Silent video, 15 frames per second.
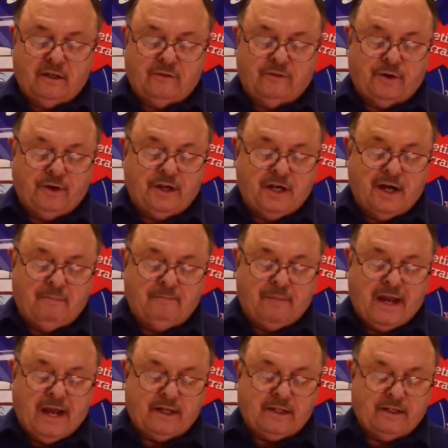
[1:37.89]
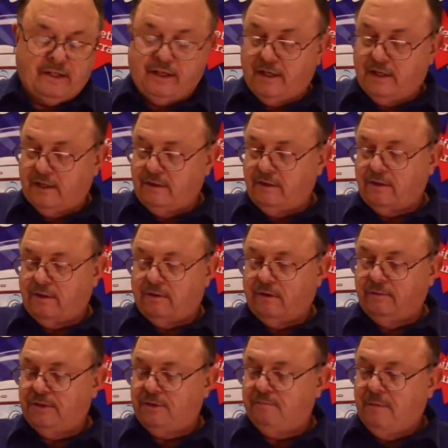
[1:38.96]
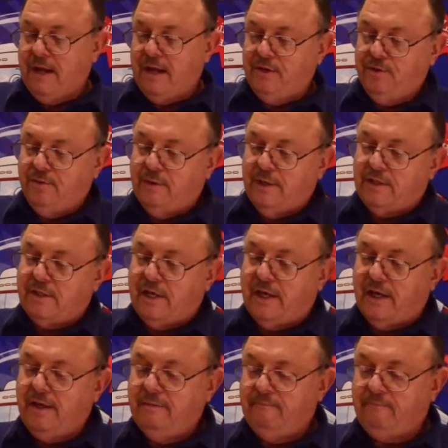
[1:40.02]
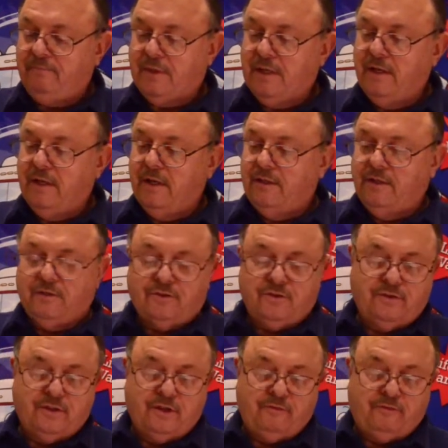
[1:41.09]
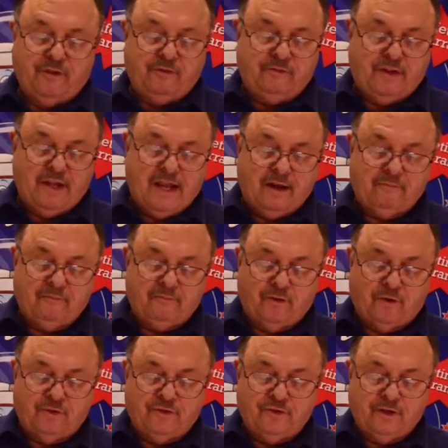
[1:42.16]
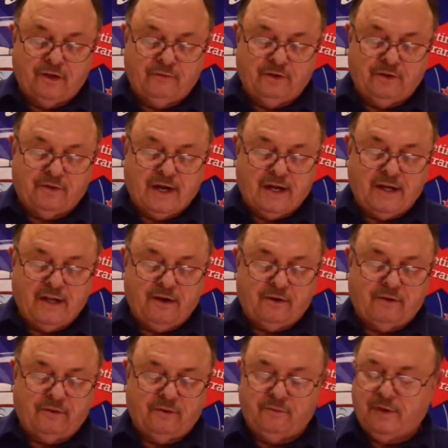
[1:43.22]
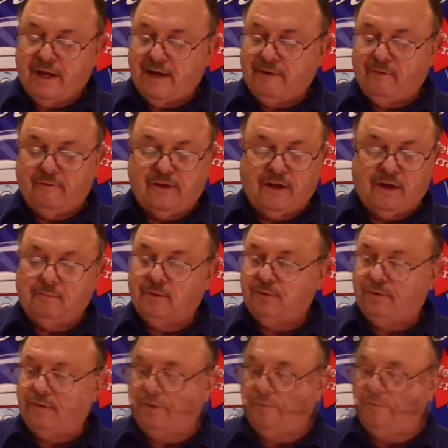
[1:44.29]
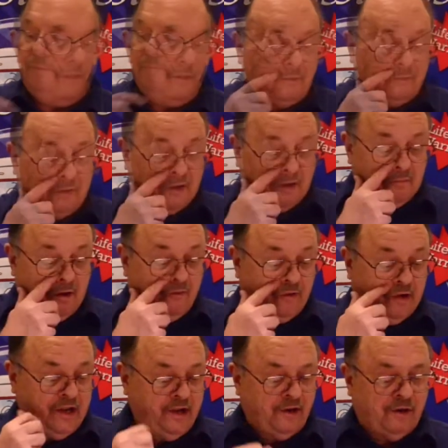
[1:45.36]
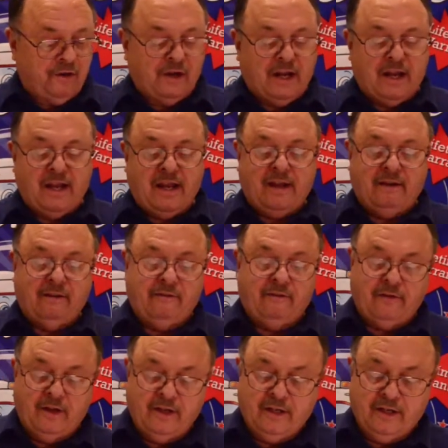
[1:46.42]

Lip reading: very compact, and again, all of it's made in USA. This is the 50 amp version of it right here that we have available too. Then we come over here and I have,